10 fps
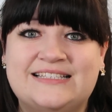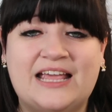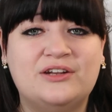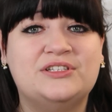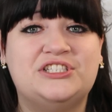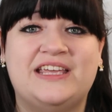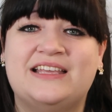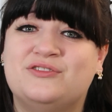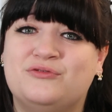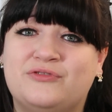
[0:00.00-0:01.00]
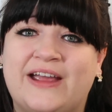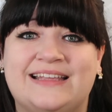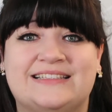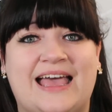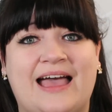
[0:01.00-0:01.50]
Technology is
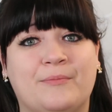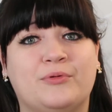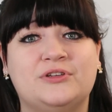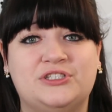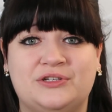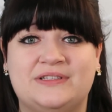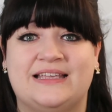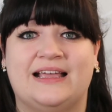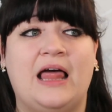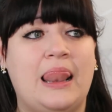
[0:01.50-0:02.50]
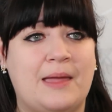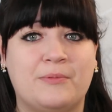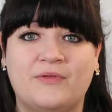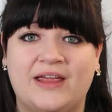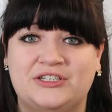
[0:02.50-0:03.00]
great at producing
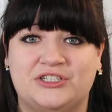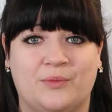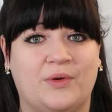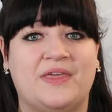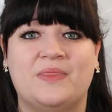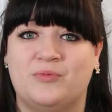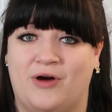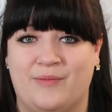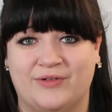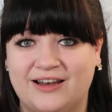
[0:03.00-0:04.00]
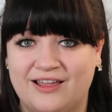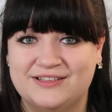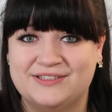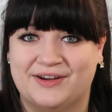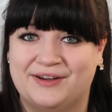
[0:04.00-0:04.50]
collaboration within the primary
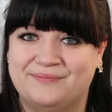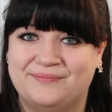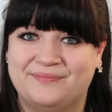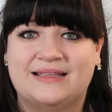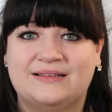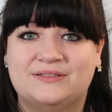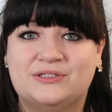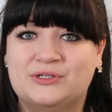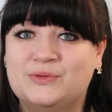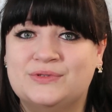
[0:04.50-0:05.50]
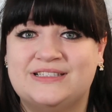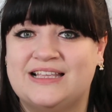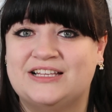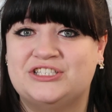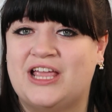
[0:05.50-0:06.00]
classroom. Tools
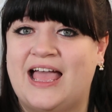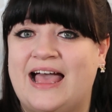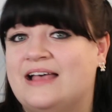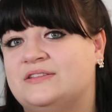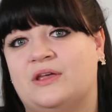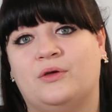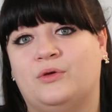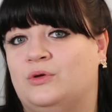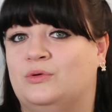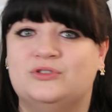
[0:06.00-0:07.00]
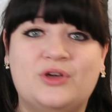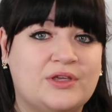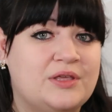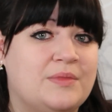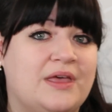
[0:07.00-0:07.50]
such as Google
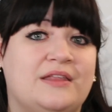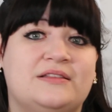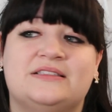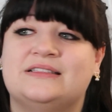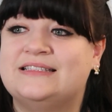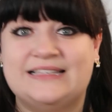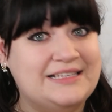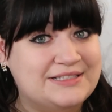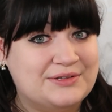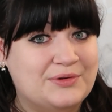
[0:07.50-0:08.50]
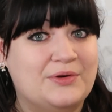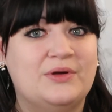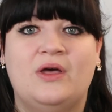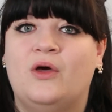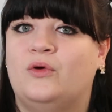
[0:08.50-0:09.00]
Documents, Seesaw,
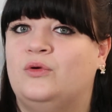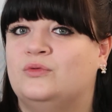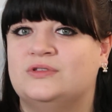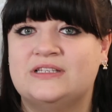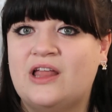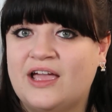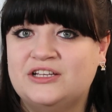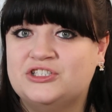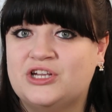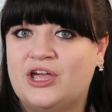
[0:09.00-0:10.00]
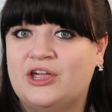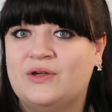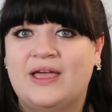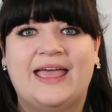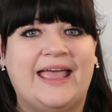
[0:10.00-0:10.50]
Google Slideshow,
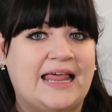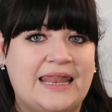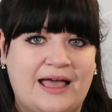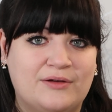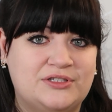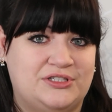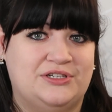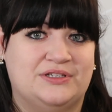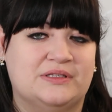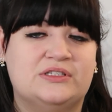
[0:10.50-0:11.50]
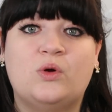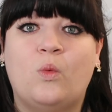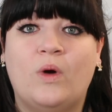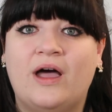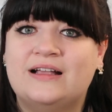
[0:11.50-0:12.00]
it allows students to
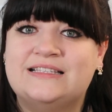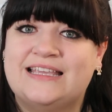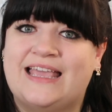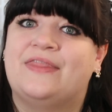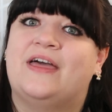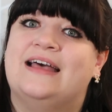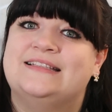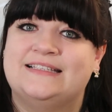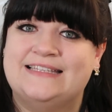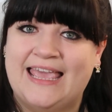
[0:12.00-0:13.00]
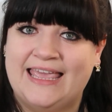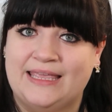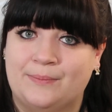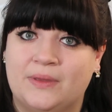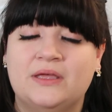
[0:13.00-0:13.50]
work together as a
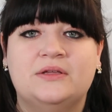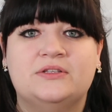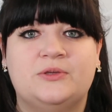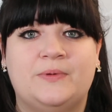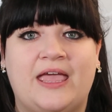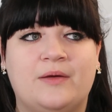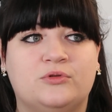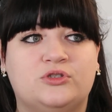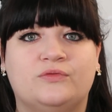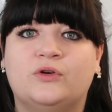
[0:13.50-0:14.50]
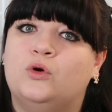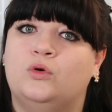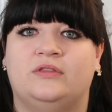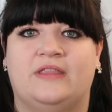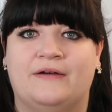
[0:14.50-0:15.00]
team to be able to
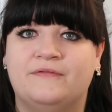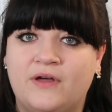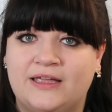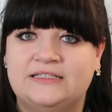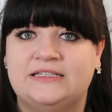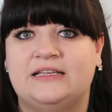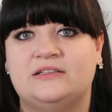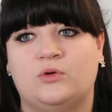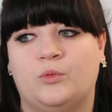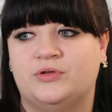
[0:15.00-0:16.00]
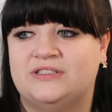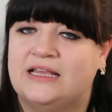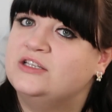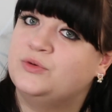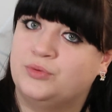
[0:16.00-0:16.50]
record their findings or
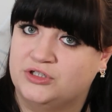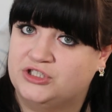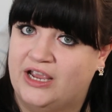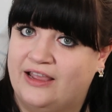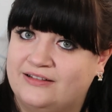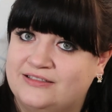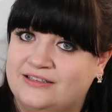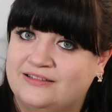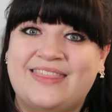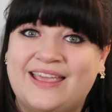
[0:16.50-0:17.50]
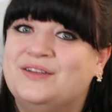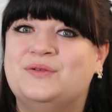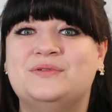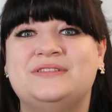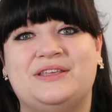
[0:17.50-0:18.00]
present a project. They can
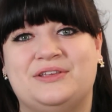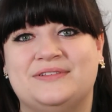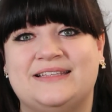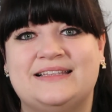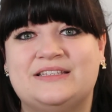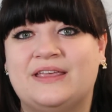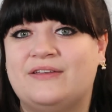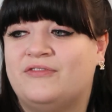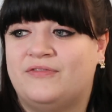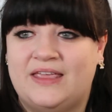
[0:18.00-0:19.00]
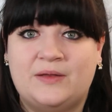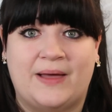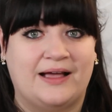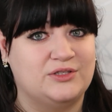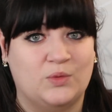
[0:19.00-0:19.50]
also use it to give
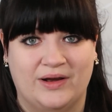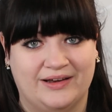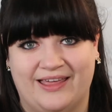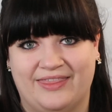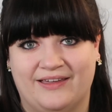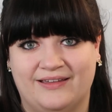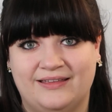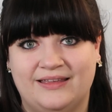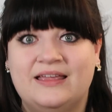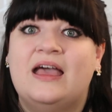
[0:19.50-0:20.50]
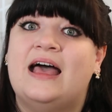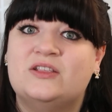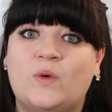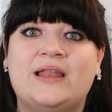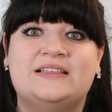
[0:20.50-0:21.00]
feedback to one another,
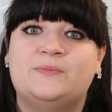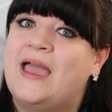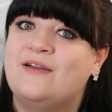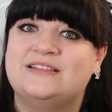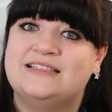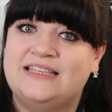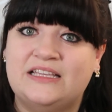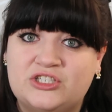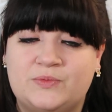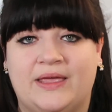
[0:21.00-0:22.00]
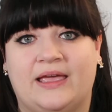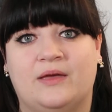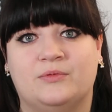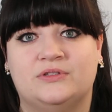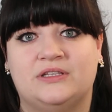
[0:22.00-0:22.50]
as well as parents and teachers being
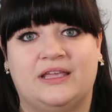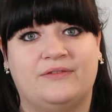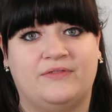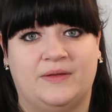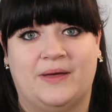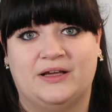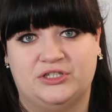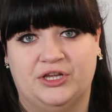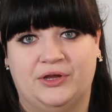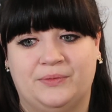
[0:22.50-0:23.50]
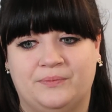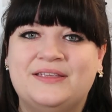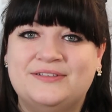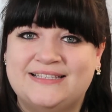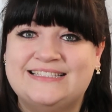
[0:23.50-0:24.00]
able to give feedback too.
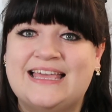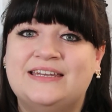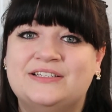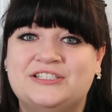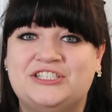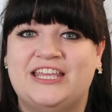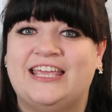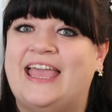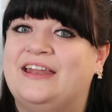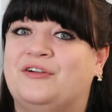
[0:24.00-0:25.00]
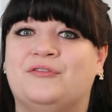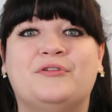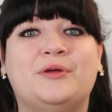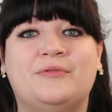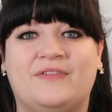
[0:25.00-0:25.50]
Using technology in a
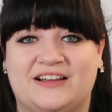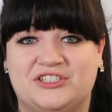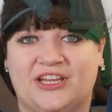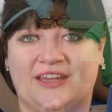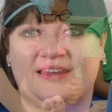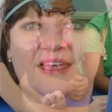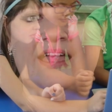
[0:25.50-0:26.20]
group fashion